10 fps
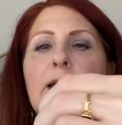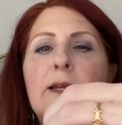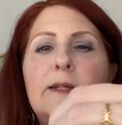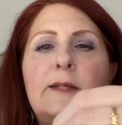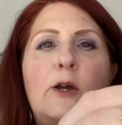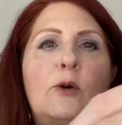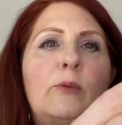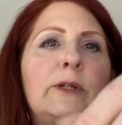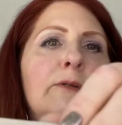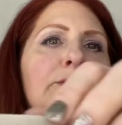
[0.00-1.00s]
So
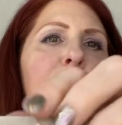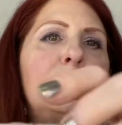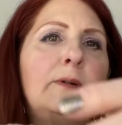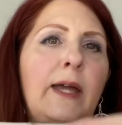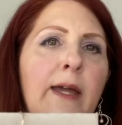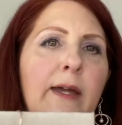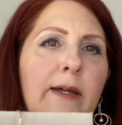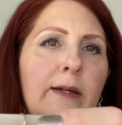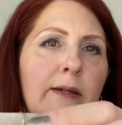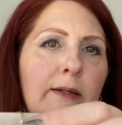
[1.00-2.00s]
when you do
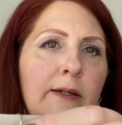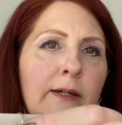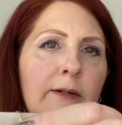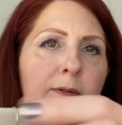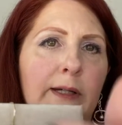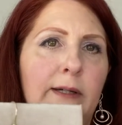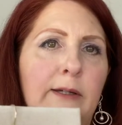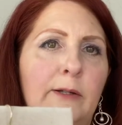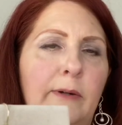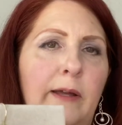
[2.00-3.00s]
a earring,
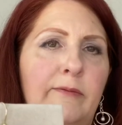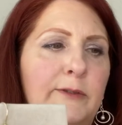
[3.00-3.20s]
you don't have to